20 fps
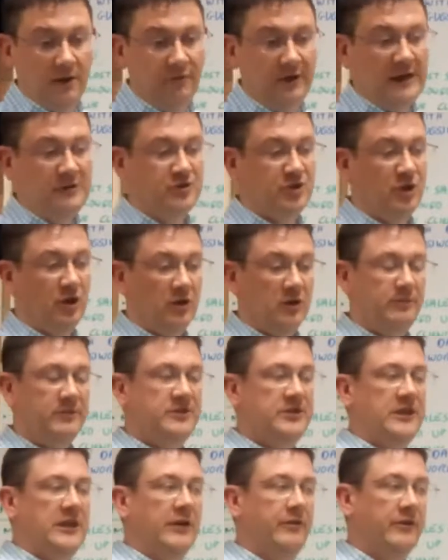arranging all the
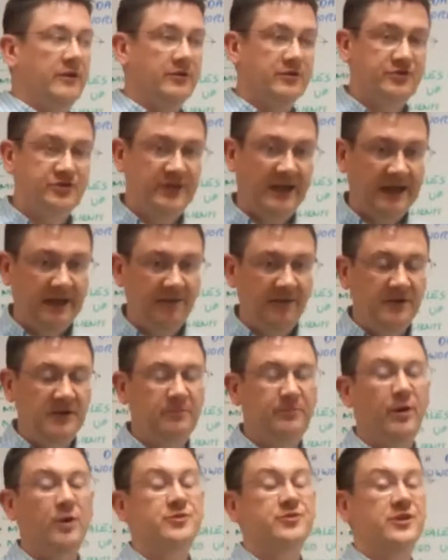materials, taking the
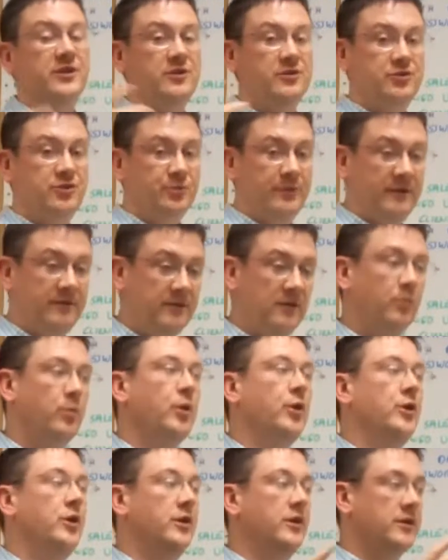deposit, doing the
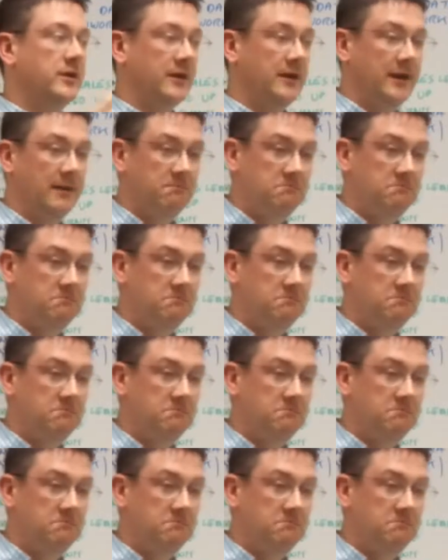work,